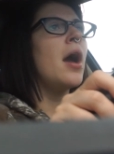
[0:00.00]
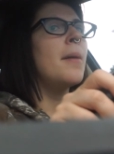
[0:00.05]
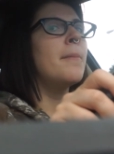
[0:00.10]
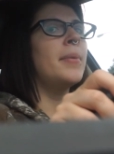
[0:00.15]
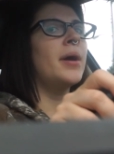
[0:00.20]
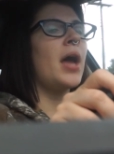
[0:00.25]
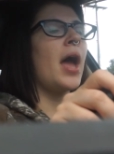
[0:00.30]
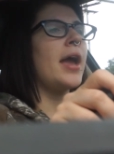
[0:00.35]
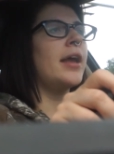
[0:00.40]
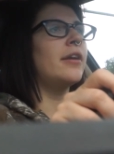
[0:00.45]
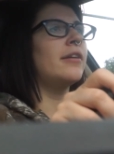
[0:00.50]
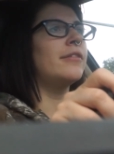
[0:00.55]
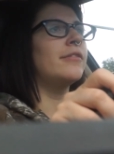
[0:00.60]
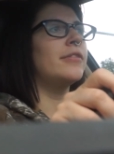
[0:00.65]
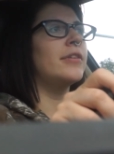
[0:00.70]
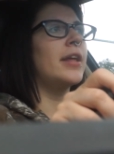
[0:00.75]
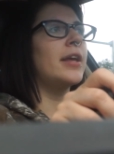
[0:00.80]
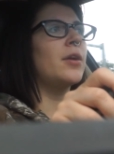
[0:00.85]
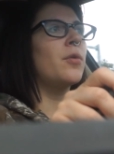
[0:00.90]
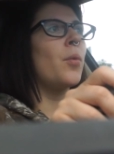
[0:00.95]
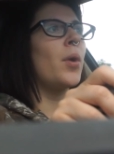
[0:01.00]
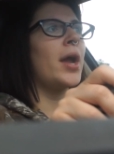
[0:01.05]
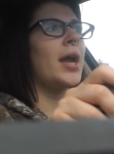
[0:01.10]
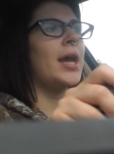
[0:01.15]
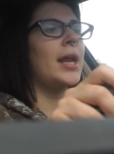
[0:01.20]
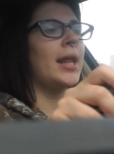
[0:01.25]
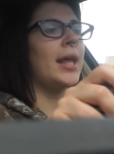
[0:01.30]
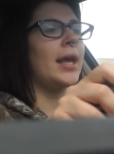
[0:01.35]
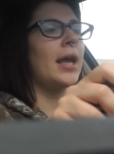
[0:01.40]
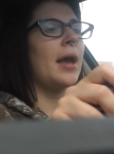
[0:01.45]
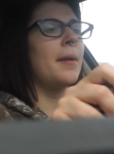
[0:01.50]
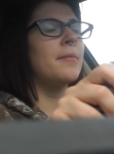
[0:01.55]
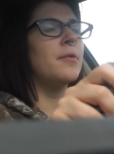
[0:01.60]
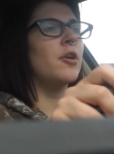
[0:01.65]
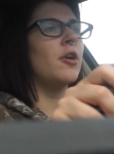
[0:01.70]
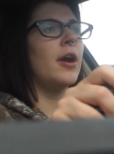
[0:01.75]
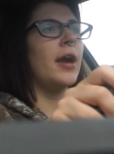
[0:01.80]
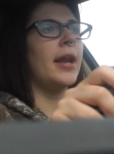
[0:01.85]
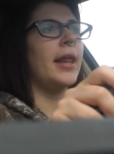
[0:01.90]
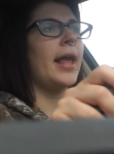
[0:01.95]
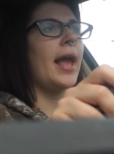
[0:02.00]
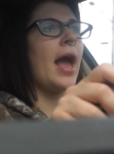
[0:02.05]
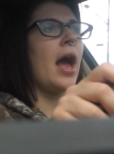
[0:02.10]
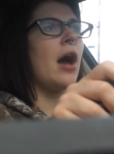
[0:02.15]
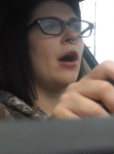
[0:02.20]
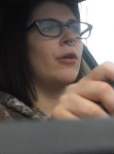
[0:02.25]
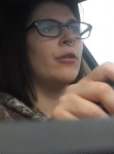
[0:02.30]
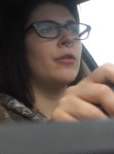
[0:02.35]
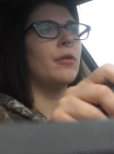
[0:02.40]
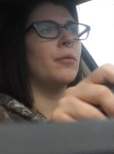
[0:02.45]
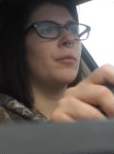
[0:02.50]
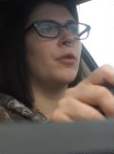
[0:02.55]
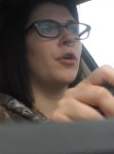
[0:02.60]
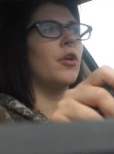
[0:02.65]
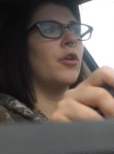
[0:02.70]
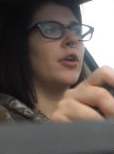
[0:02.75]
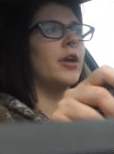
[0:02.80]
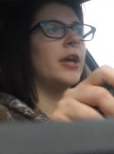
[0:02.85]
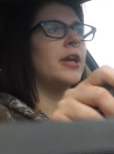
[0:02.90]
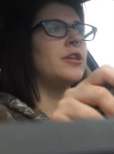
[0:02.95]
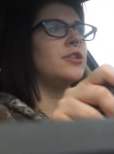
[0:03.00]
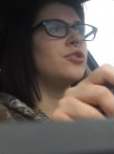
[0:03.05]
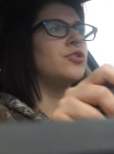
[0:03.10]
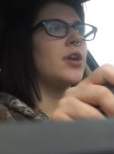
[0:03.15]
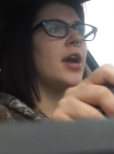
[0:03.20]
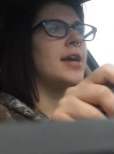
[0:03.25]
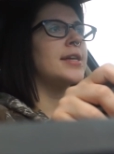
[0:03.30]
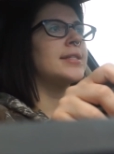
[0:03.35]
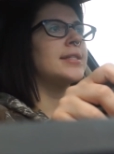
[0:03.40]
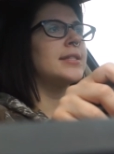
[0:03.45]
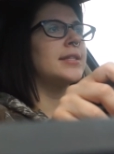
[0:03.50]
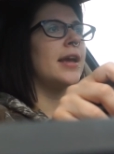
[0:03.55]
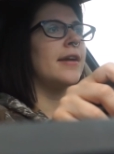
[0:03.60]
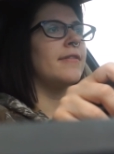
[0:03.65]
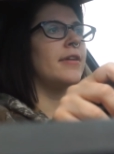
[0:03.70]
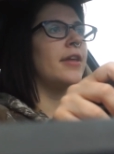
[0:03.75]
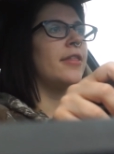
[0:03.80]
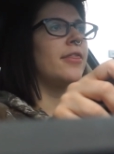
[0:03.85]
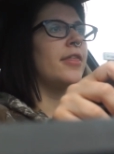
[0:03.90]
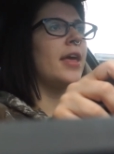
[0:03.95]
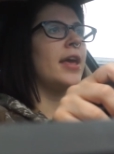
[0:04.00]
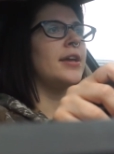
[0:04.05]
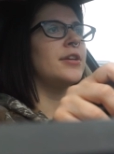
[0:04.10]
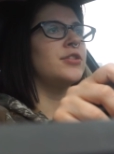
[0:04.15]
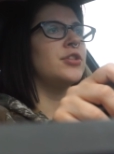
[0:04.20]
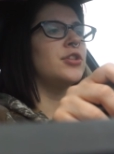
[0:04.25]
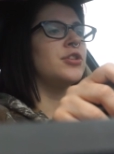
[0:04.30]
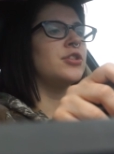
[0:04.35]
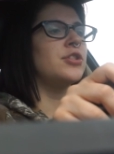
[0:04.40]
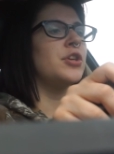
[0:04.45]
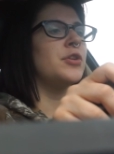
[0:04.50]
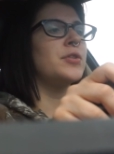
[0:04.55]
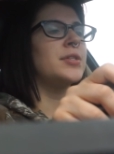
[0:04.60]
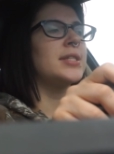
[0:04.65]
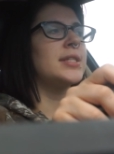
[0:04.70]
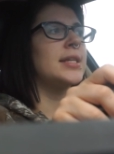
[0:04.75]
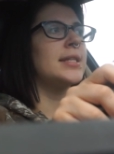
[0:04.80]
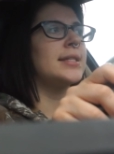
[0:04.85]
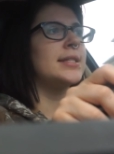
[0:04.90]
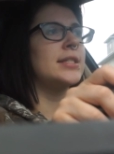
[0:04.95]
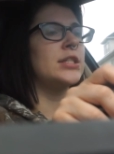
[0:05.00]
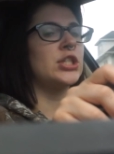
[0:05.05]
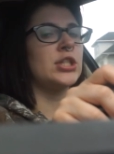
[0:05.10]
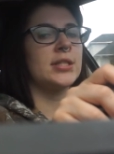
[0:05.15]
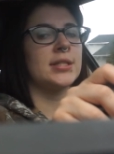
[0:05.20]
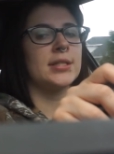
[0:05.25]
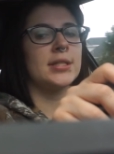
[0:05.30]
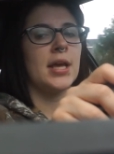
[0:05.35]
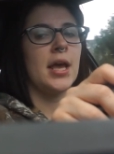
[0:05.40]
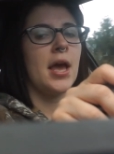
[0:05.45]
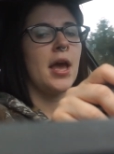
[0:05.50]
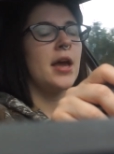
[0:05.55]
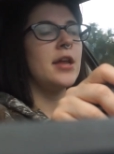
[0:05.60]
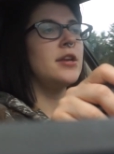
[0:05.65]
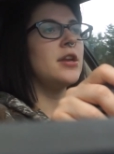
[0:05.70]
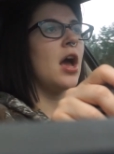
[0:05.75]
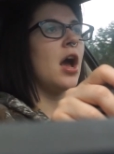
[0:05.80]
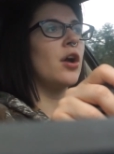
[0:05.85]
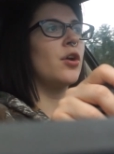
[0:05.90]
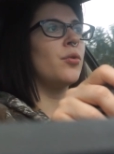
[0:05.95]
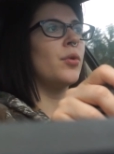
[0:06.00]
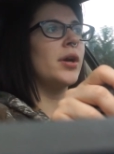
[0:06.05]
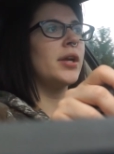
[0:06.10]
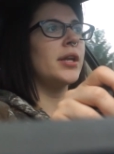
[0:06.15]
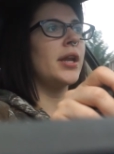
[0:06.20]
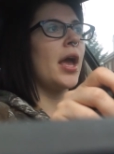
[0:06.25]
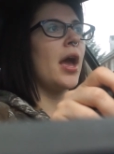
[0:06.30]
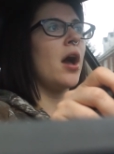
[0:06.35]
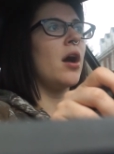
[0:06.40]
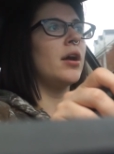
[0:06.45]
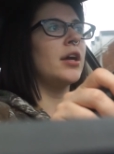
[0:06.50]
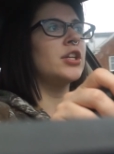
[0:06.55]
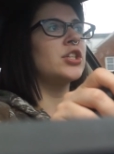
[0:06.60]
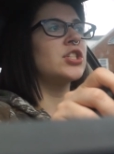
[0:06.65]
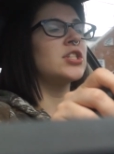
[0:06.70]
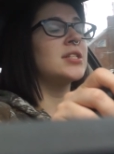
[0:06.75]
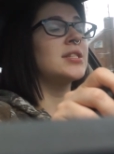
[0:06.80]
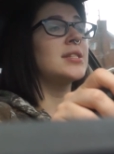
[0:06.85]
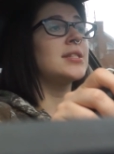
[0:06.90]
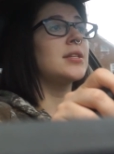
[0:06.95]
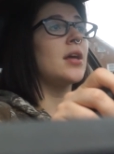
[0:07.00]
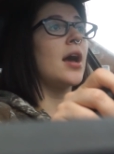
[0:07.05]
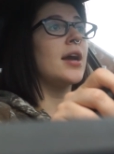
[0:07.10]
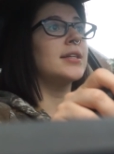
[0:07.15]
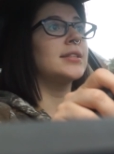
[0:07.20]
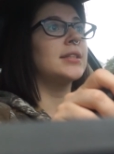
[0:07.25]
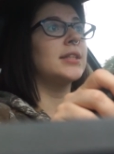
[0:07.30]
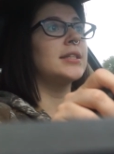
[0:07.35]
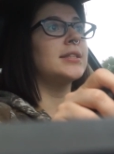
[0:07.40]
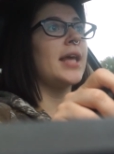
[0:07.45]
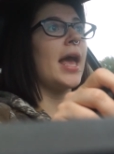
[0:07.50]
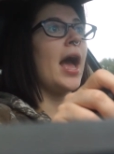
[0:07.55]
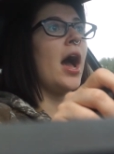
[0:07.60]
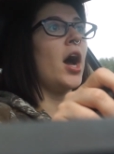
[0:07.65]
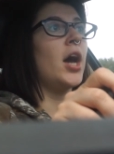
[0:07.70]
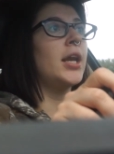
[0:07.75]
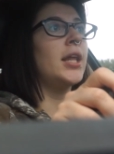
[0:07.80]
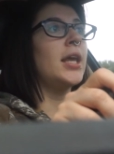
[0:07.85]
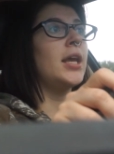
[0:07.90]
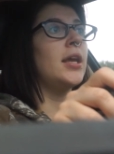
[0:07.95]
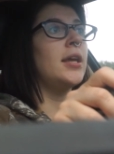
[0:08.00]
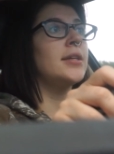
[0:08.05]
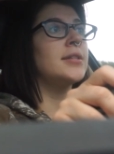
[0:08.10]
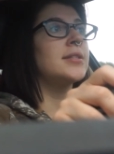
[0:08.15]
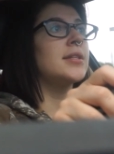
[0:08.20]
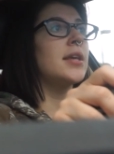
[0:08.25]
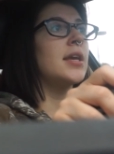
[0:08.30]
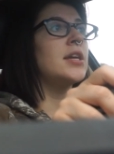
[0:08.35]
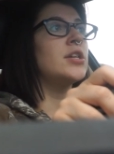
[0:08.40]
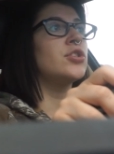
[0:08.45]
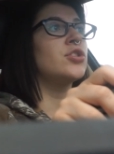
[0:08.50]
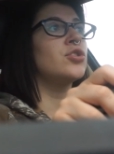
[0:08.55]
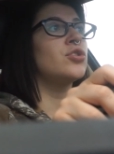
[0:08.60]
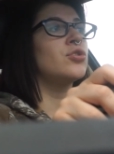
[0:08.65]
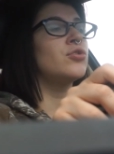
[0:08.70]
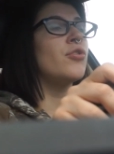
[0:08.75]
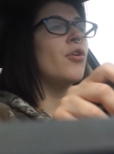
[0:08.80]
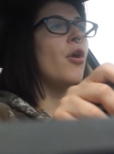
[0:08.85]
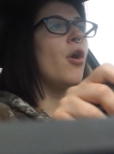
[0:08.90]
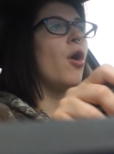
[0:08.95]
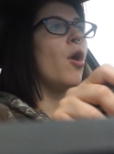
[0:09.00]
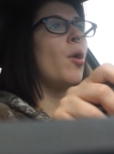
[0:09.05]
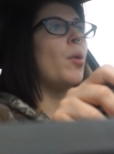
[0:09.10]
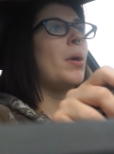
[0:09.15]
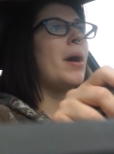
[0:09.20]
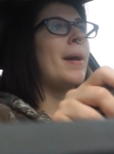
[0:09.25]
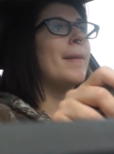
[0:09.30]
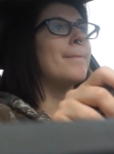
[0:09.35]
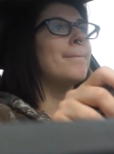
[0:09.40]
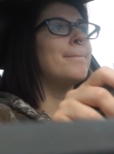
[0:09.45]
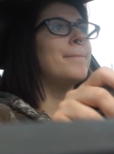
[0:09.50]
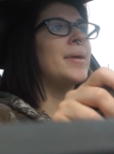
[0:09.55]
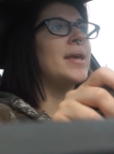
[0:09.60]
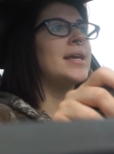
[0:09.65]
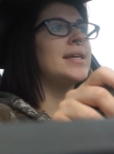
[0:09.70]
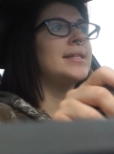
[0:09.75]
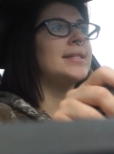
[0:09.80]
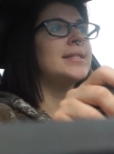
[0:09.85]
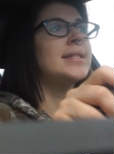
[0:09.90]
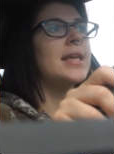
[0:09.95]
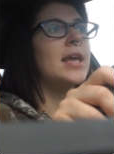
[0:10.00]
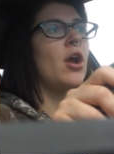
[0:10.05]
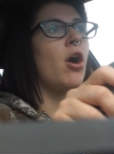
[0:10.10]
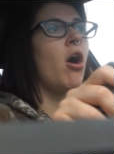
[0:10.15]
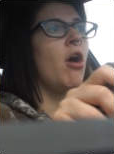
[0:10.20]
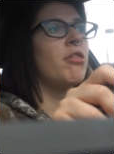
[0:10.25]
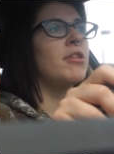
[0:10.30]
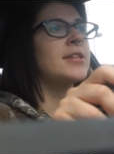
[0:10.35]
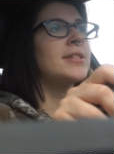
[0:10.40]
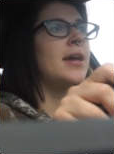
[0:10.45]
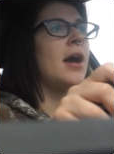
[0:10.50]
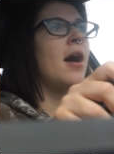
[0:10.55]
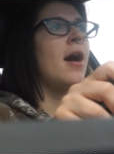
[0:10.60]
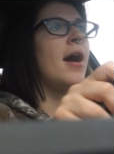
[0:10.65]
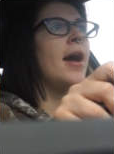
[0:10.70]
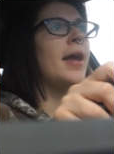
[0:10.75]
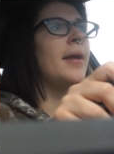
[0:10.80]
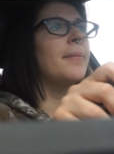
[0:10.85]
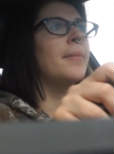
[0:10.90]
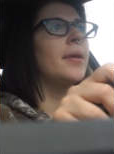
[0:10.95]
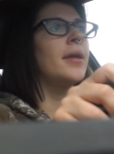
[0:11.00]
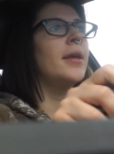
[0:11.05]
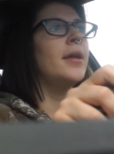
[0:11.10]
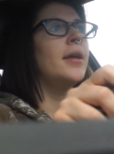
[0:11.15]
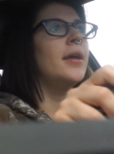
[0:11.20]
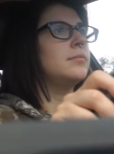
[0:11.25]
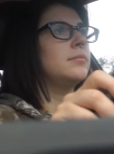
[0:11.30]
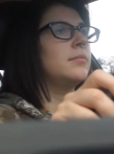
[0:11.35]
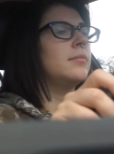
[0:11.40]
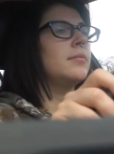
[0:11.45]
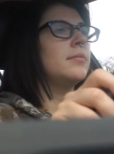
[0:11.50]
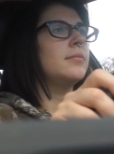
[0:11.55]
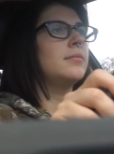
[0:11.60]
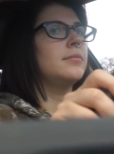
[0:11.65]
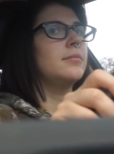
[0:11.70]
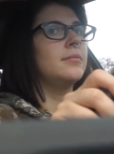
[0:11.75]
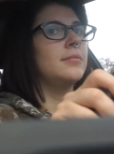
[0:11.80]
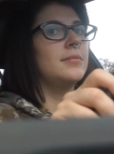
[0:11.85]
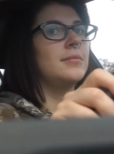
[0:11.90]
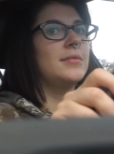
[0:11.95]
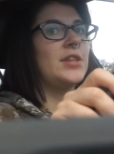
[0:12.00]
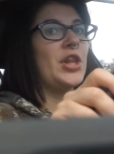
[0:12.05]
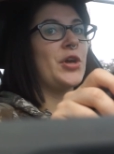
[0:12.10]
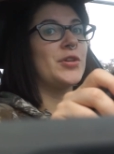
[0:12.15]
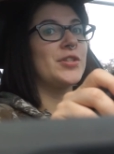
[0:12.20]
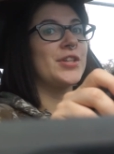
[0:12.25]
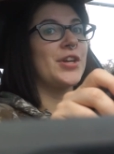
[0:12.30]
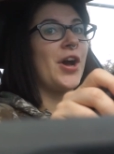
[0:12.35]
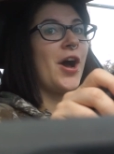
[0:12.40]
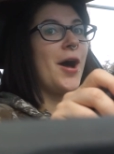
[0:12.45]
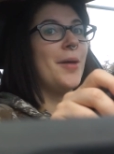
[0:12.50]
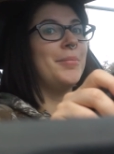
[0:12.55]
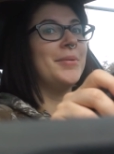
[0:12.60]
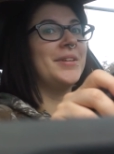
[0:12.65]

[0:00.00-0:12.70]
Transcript: But I don't feel like waiting. I'm already out. We're already dressed and everything, so there's no sense just not going now. It just sucks because Aldi's is so busy all the time. There's a cop.